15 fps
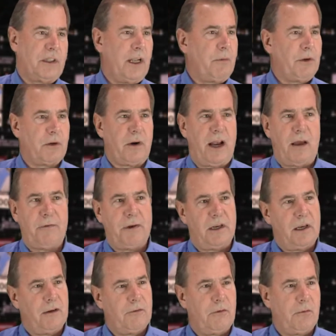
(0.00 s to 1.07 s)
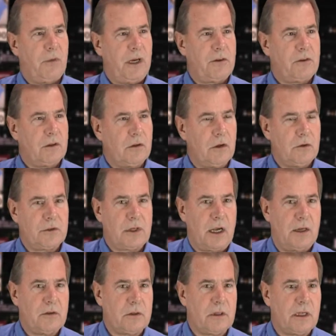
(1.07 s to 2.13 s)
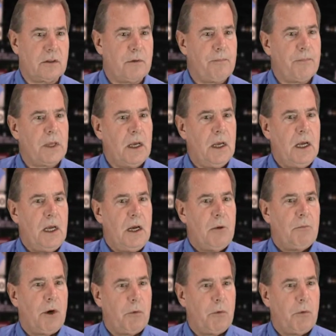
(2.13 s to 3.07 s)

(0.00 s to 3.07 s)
demographic information, those kind of things.